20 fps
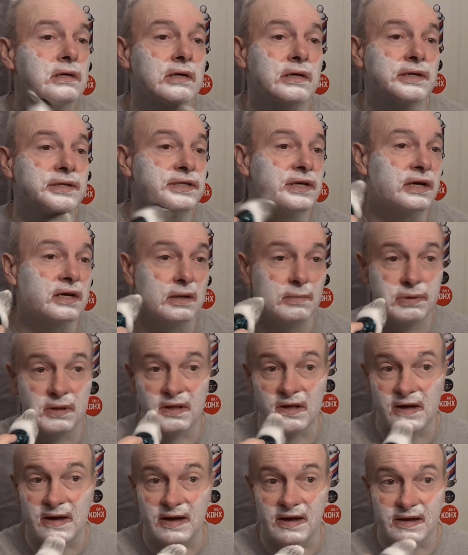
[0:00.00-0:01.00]
as I
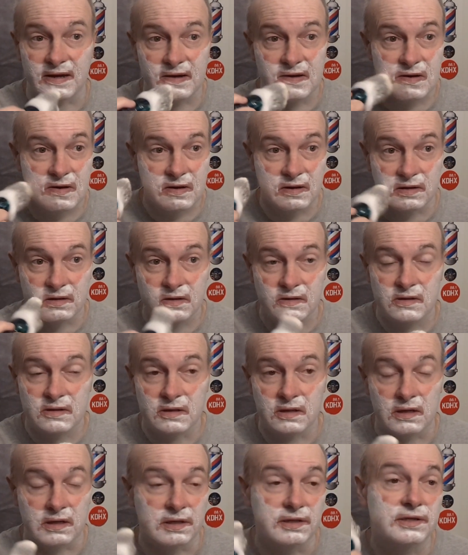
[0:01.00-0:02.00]
apply
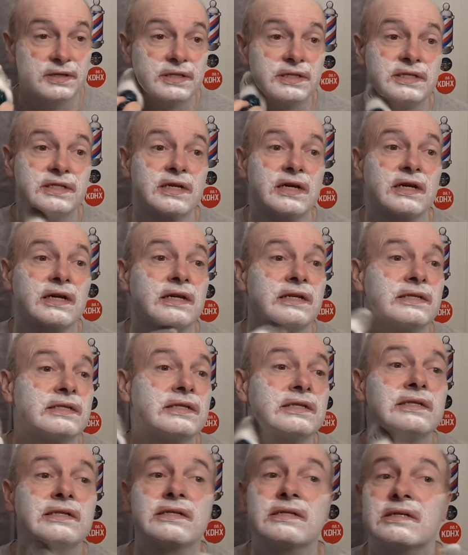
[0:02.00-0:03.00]
the
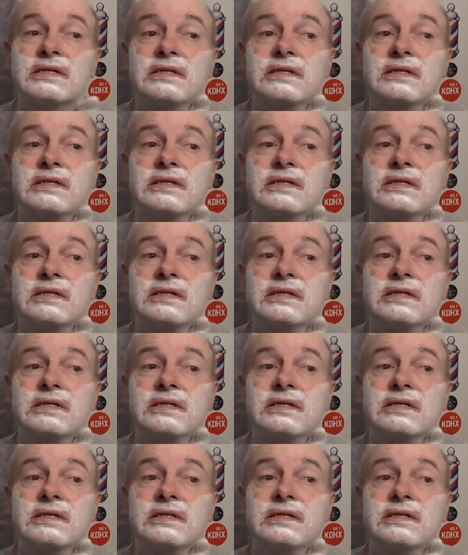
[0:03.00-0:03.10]
second